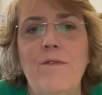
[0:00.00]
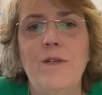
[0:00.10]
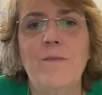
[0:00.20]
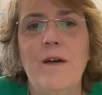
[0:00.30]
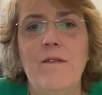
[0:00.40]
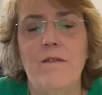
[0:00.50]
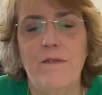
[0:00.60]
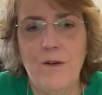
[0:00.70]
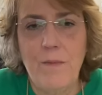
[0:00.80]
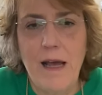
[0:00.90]
it's better to
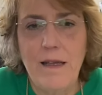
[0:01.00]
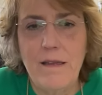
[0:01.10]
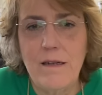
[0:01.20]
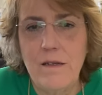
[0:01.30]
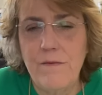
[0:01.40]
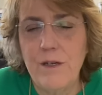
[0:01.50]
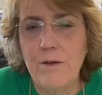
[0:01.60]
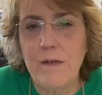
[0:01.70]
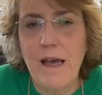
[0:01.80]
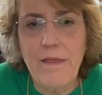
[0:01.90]
feel pain than to
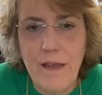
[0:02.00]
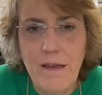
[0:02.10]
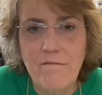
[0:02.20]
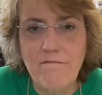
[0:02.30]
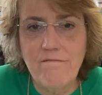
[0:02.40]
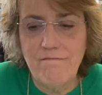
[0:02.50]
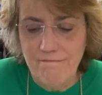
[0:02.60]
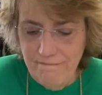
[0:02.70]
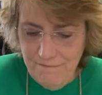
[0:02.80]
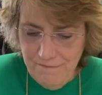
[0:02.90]
feel nothing.
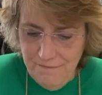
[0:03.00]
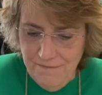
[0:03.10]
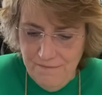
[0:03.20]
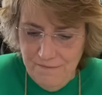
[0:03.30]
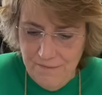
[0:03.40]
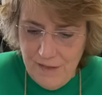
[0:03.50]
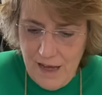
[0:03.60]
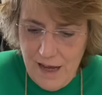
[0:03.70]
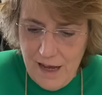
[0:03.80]
They